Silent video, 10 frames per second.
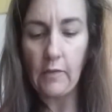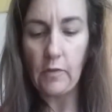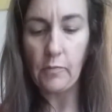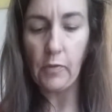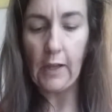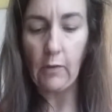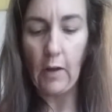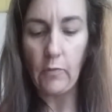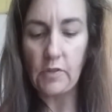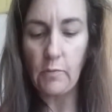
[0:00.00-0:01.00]
even play
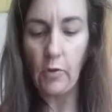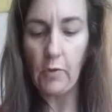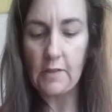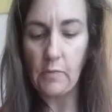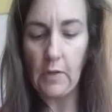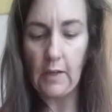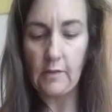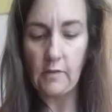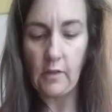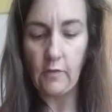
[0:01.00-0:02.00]
around with some other
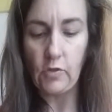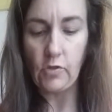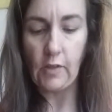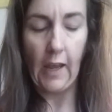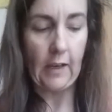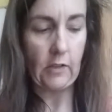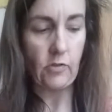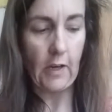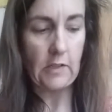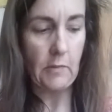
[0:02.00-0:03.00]
recipes instead of just canning
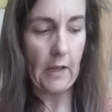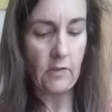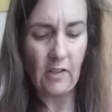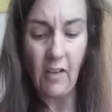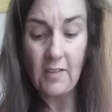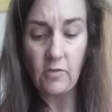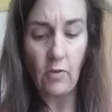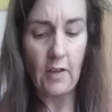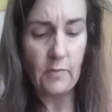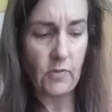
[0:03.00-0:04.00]
straight tomatoes. I'd like to
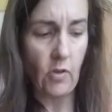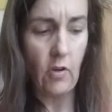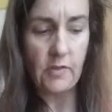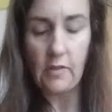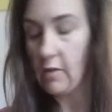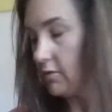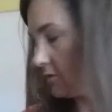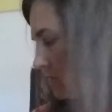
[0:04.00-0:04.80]
try some salsa,